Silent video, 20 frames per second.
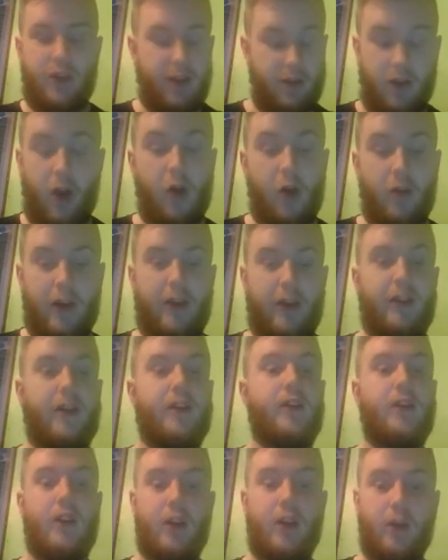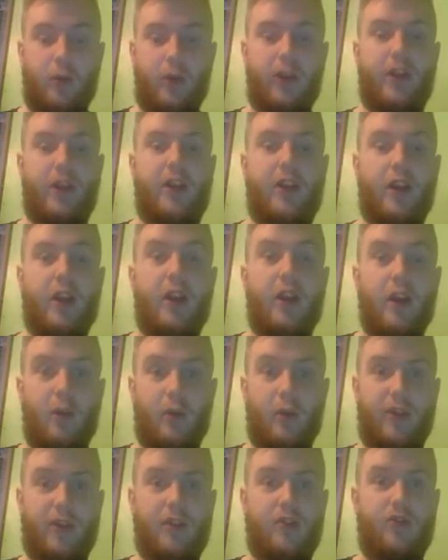all that done, we're here
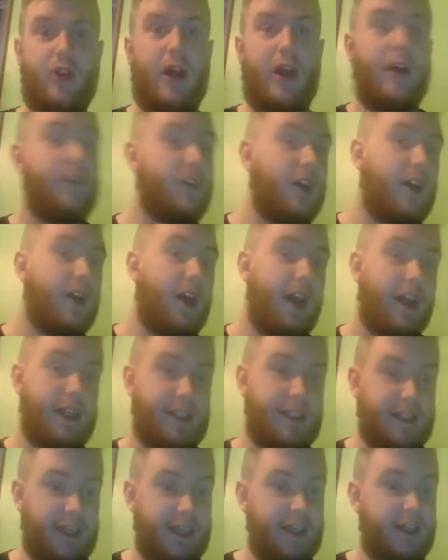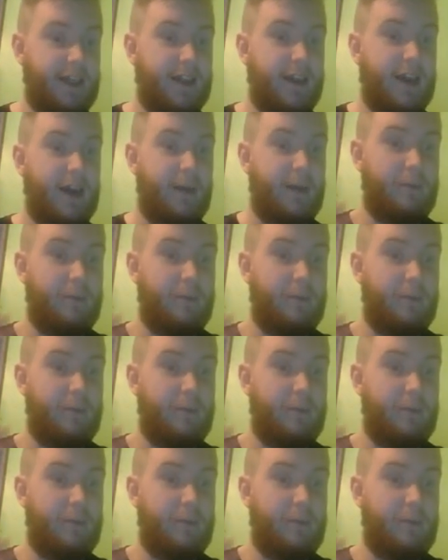with the draft, excited.